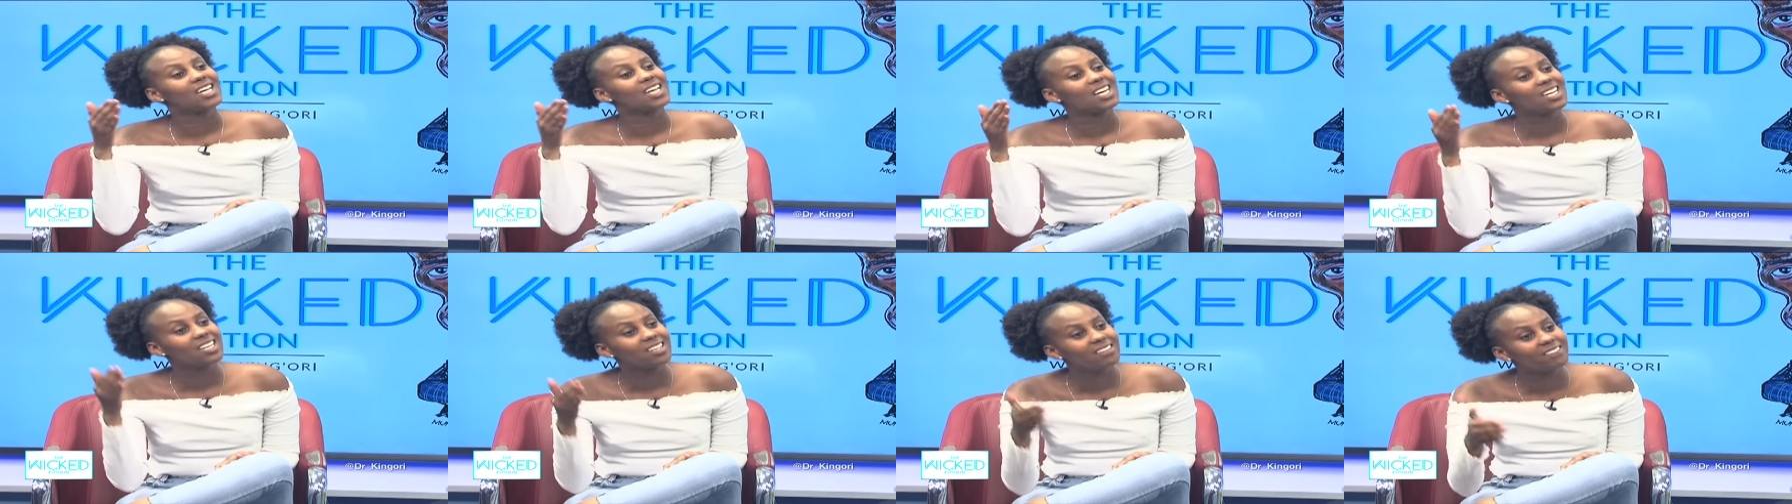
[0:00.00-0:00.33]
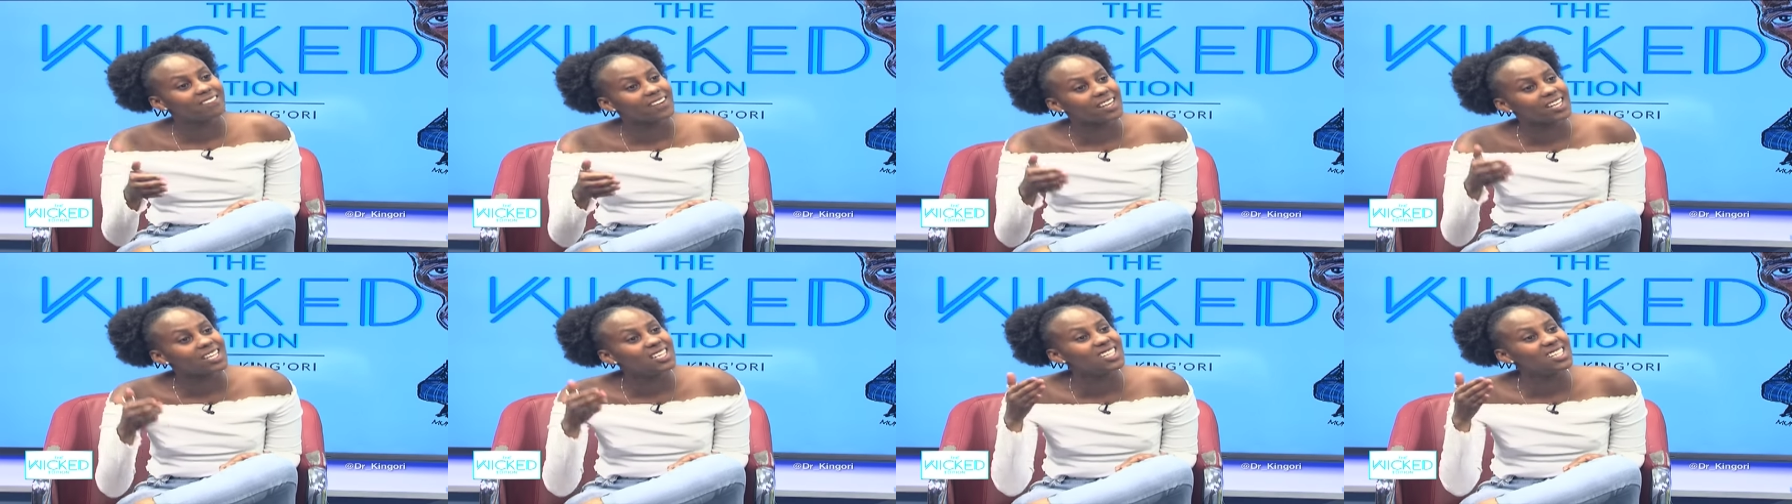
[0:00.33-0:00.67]
a
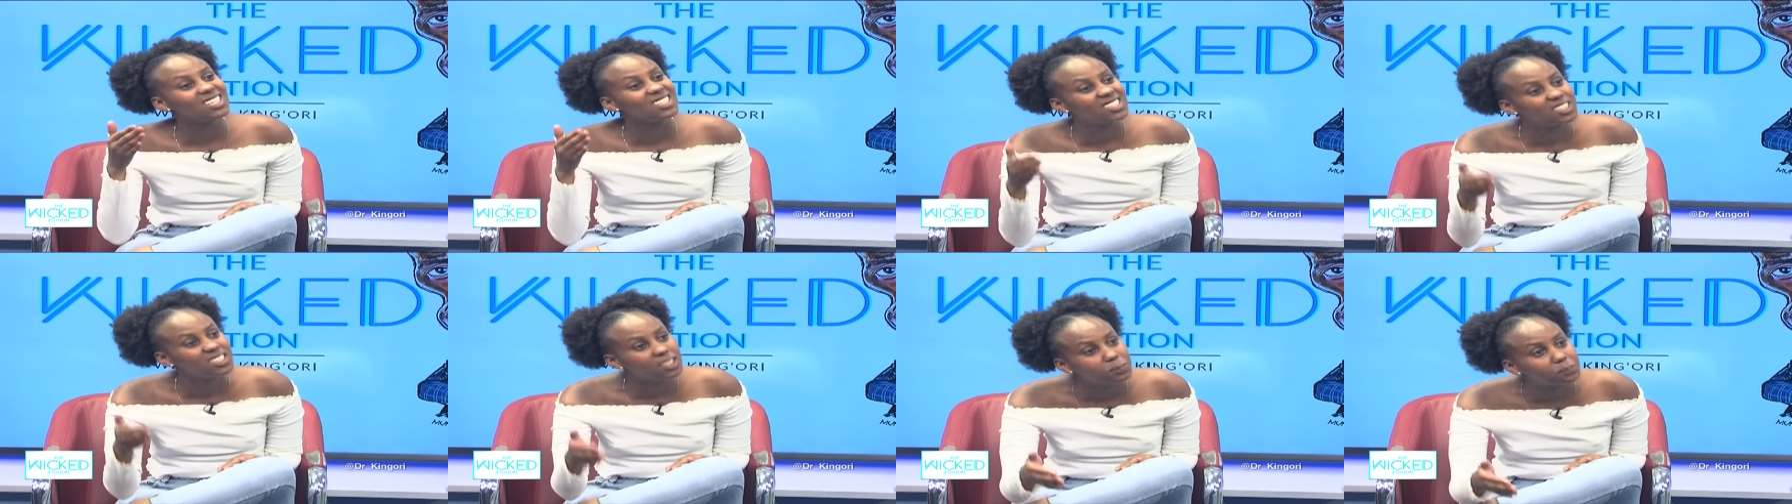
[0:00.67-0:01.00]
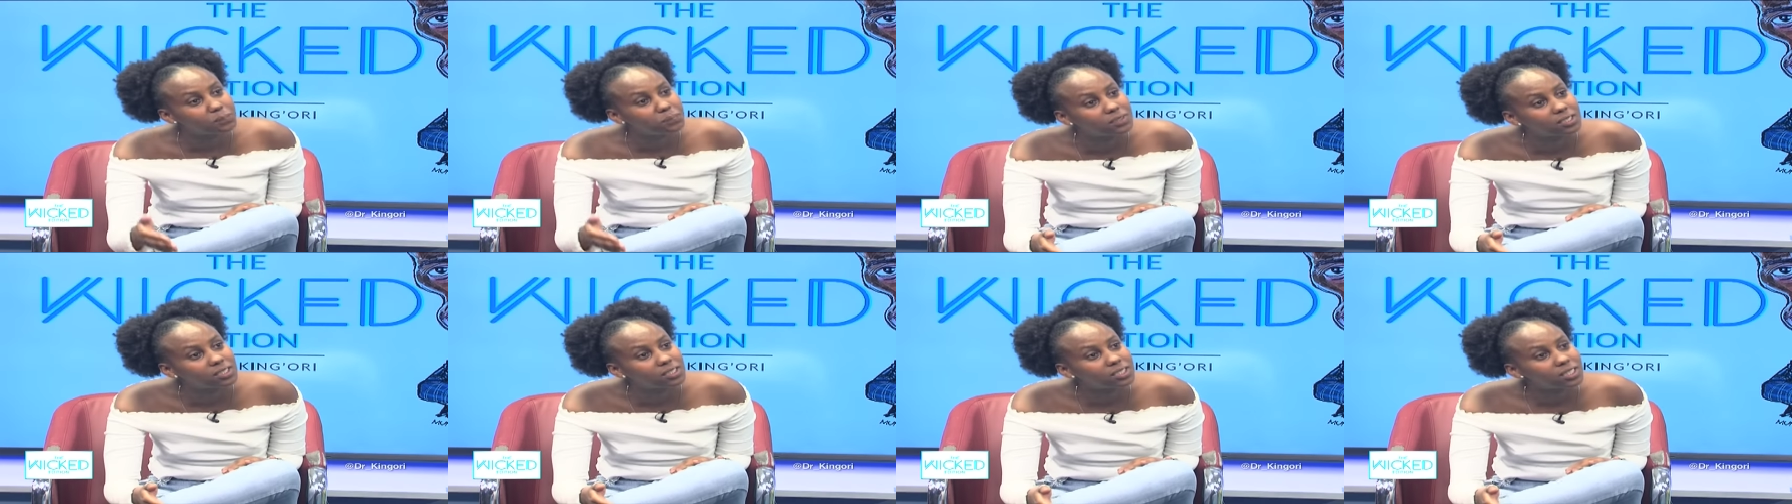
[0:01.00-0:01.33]
river in
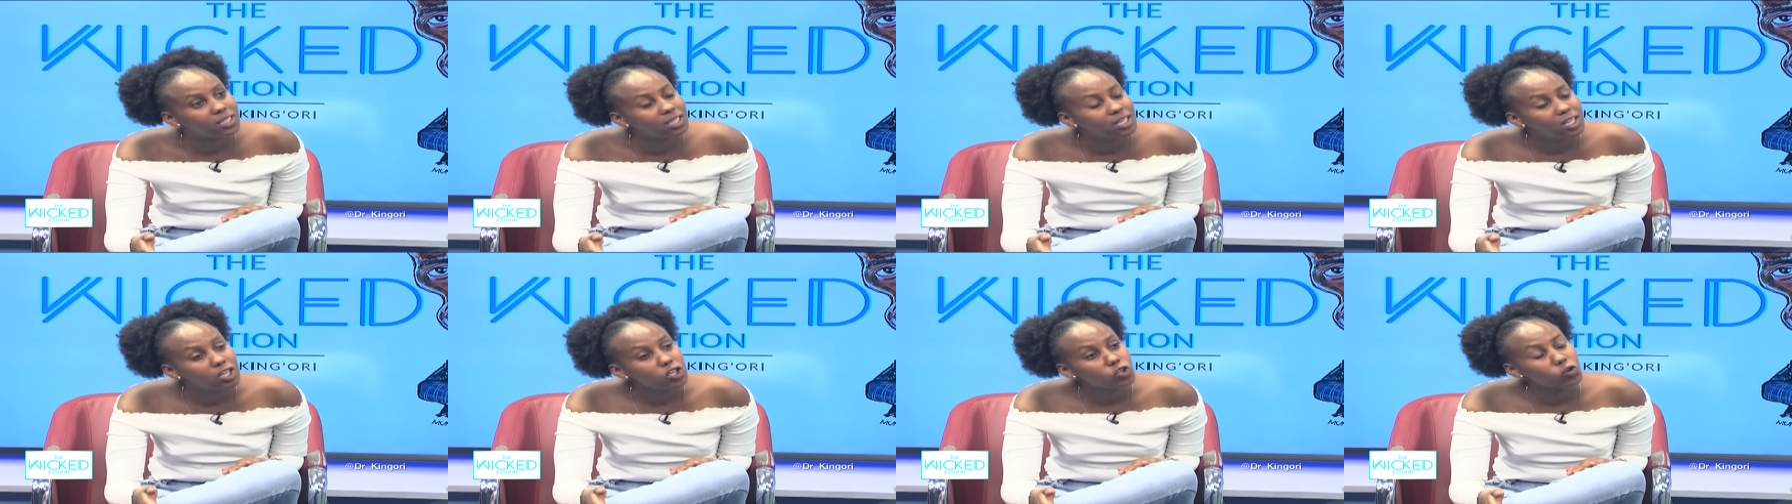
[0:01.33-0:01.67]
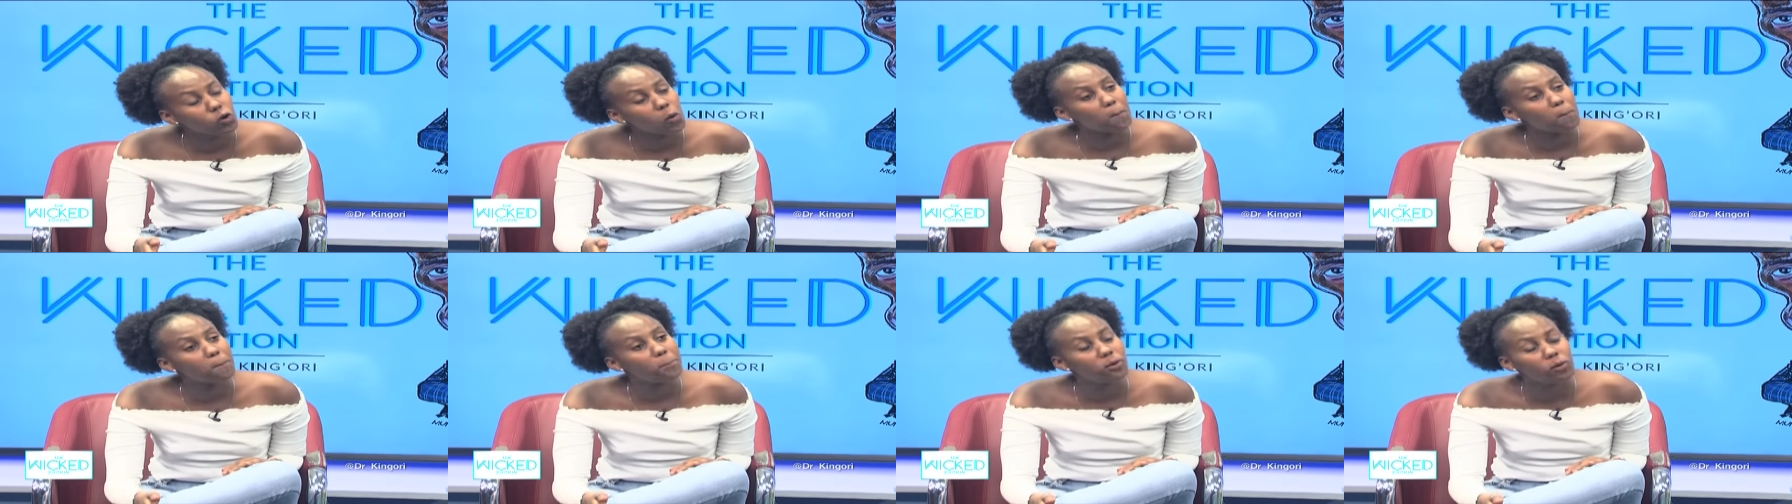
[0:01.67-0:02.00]
Egypt.
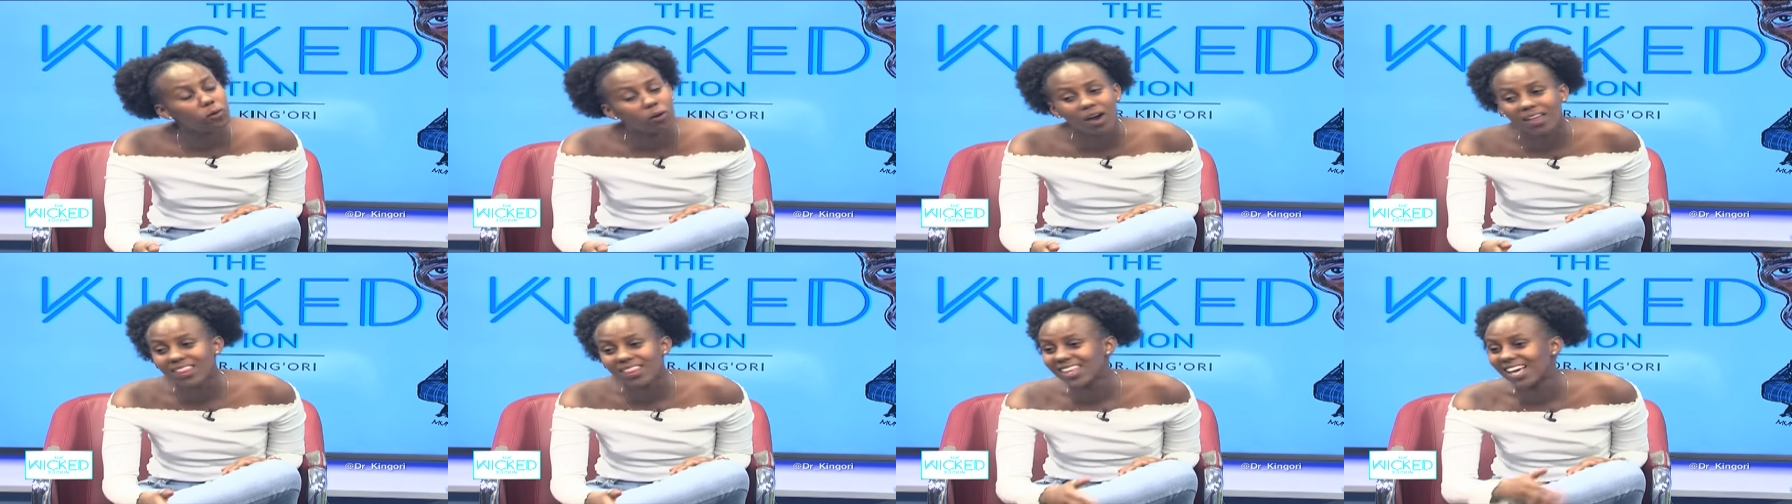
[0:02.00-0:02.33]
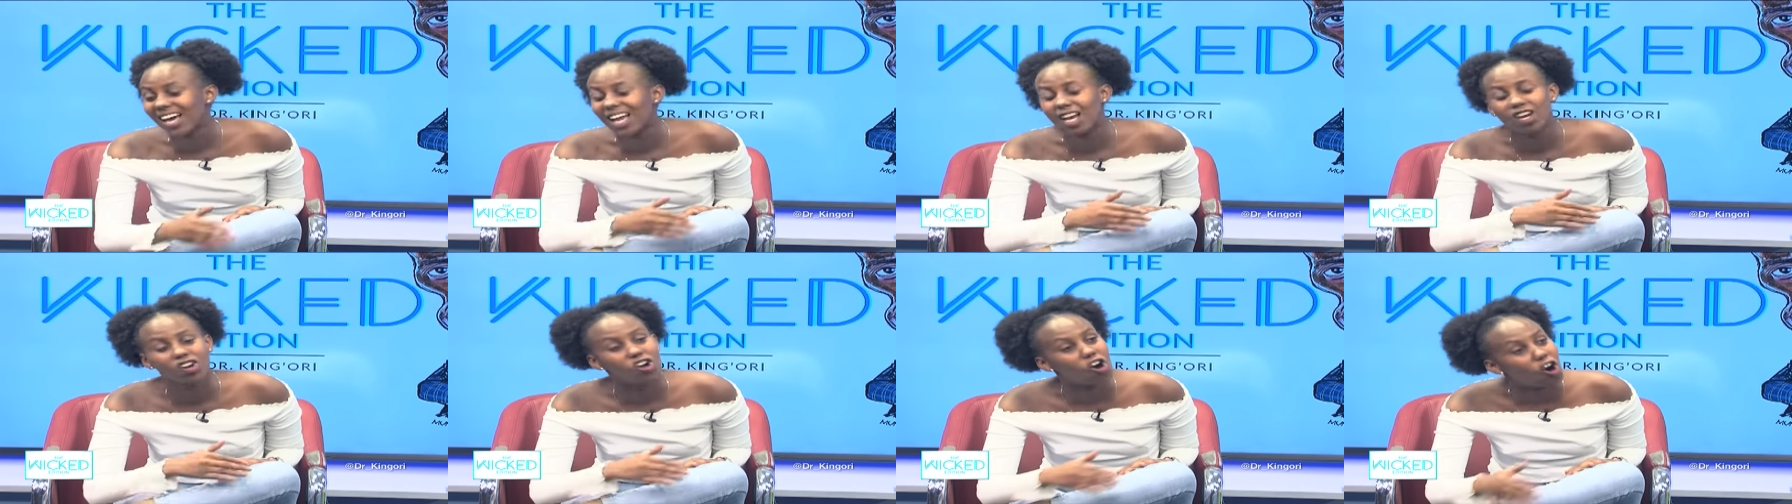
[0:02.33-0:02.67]
You're poor, they
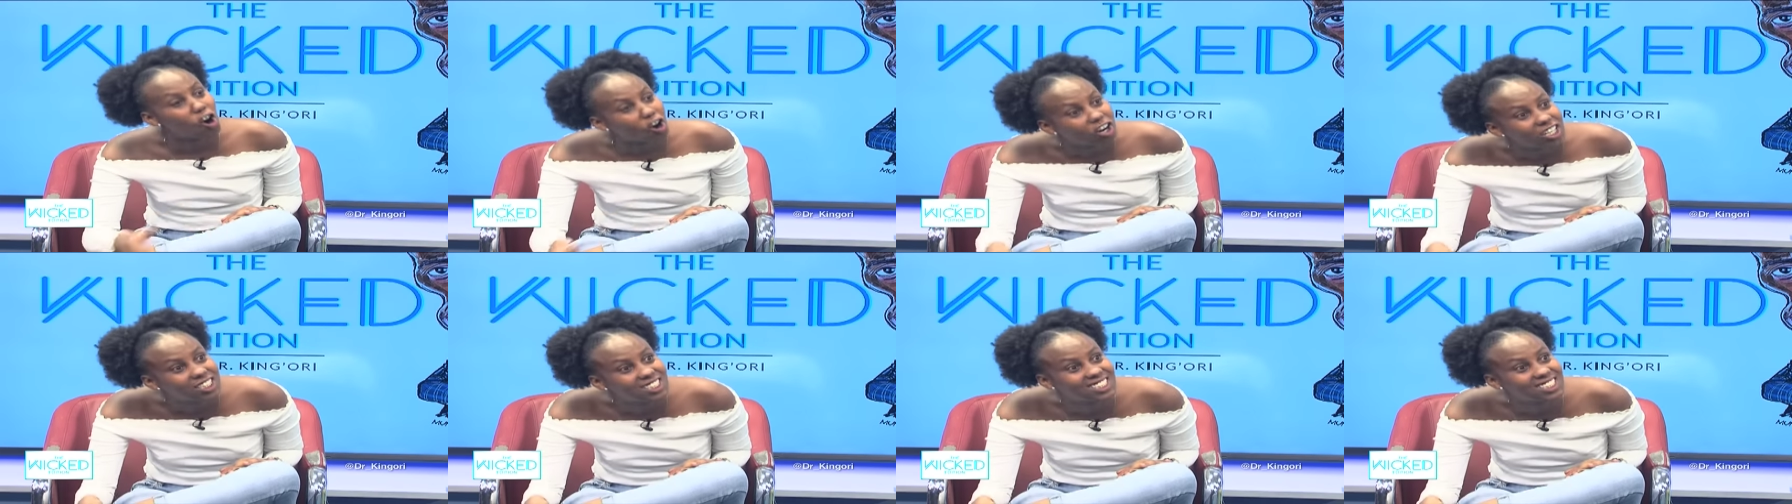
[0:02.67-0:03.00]
are not.